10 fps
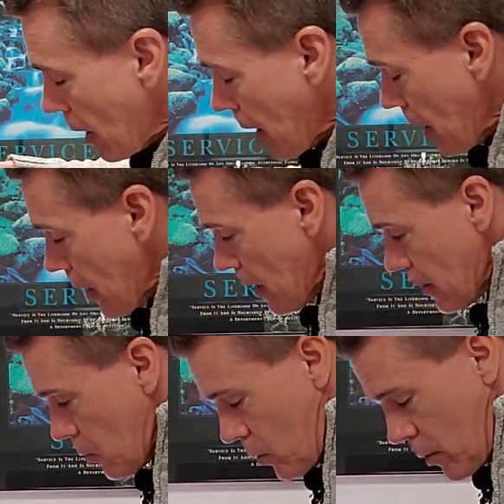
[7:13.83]

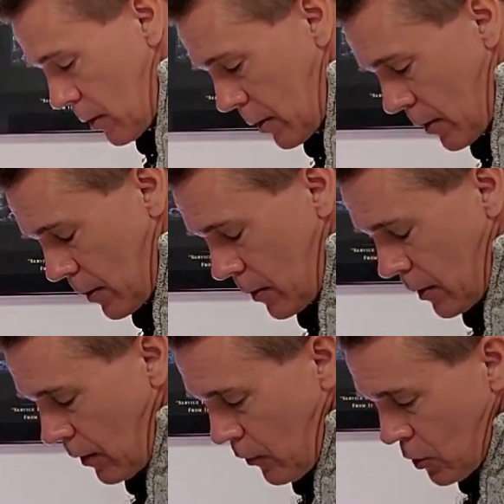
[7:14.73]
And
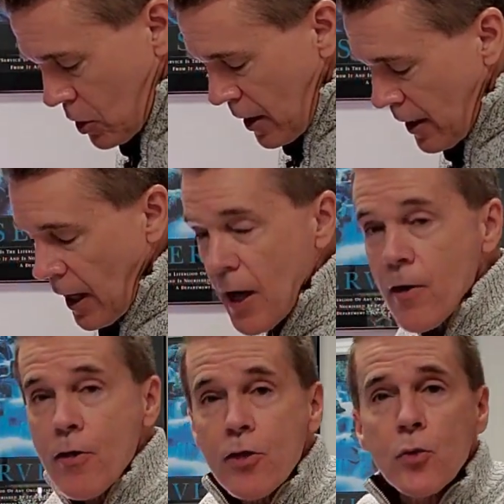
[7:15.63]
if you take
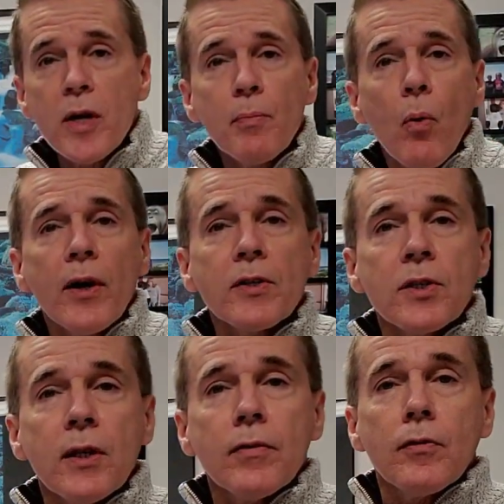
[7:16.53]
a three point
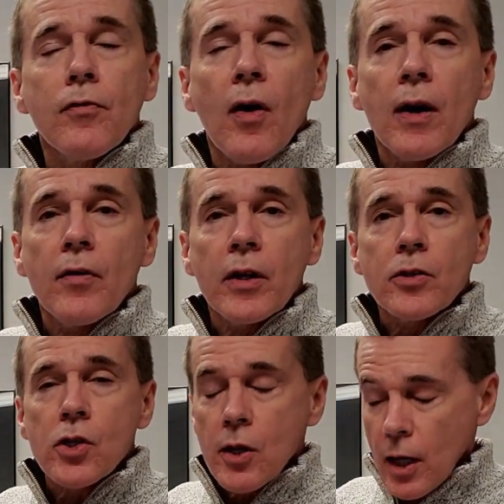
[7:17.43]
seven five
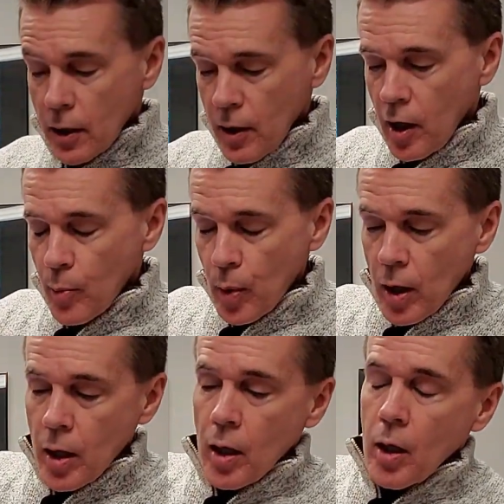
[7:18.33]
inch net cup,
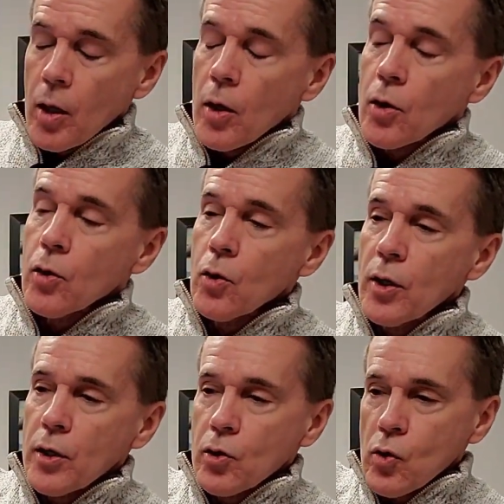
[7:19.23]

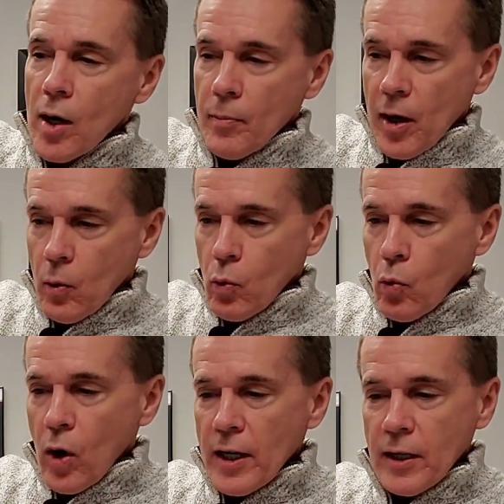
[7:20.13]
you could drop that
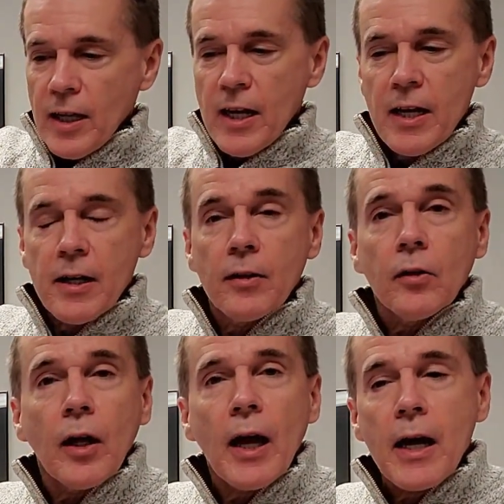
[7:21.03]
right
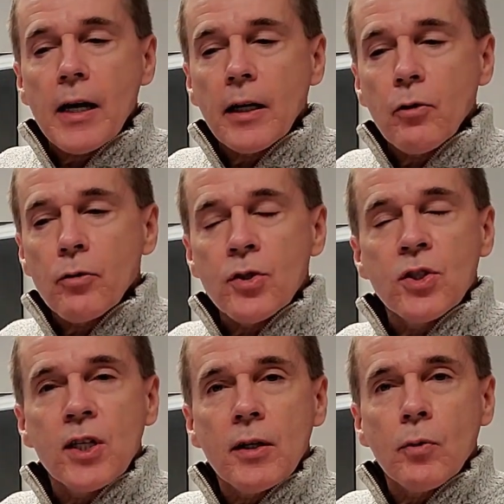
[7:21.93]
in and it will
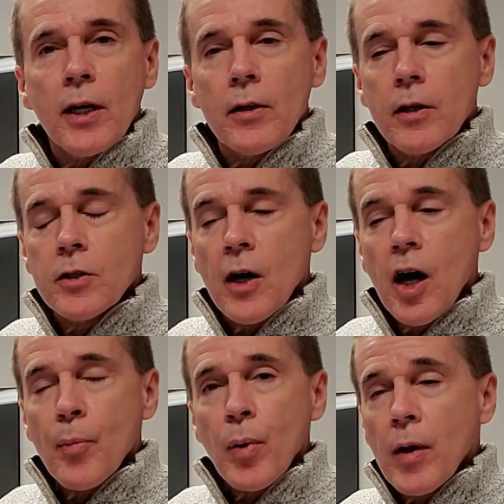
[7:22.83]
sit right on the
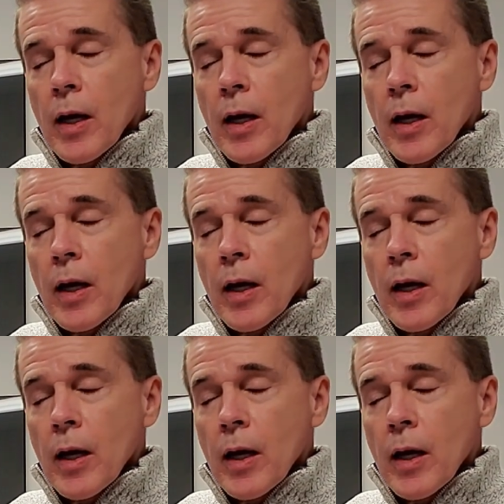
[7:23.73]
top.